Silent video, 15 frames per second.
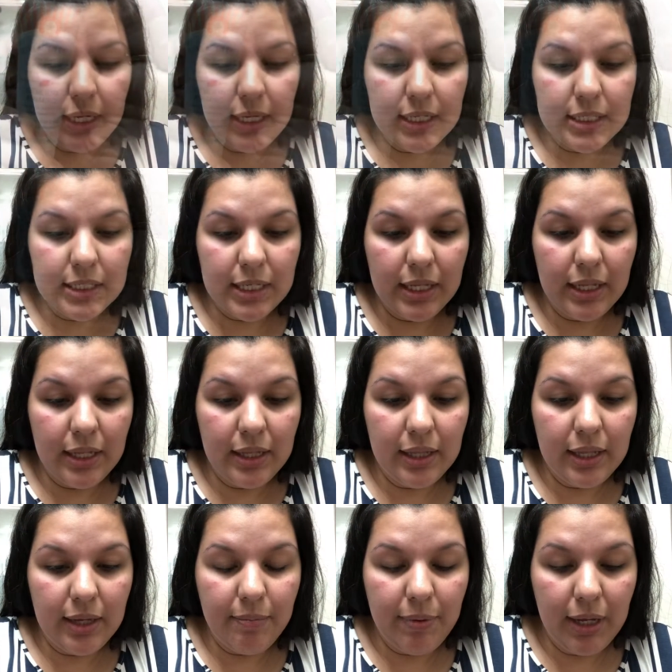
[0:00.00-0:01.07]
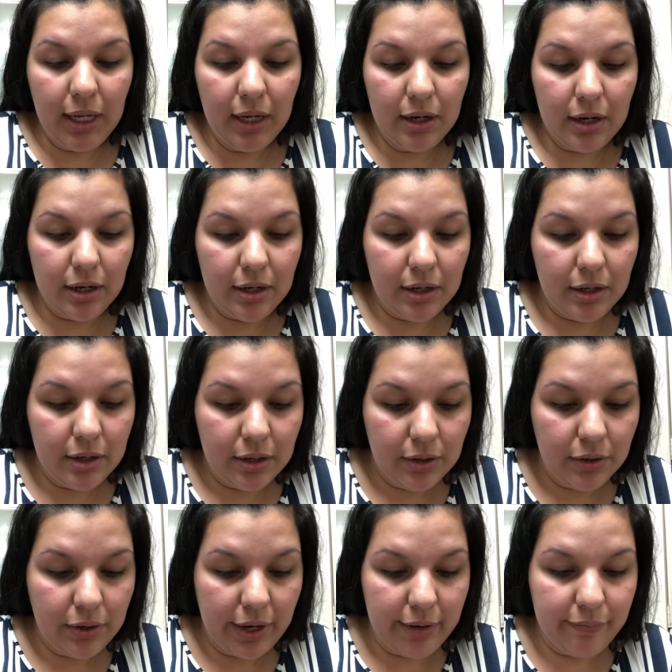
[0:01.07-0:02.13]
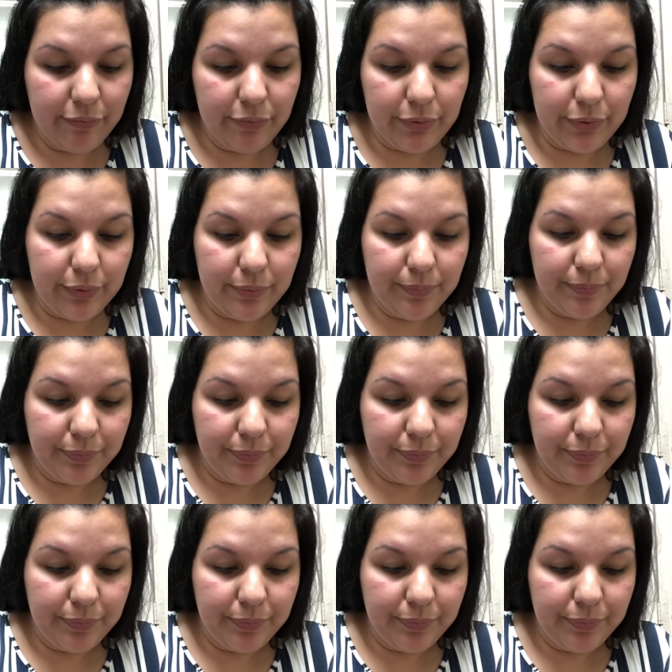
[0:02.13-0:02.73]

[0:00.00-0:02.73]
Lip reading: is in the pink grapefruit.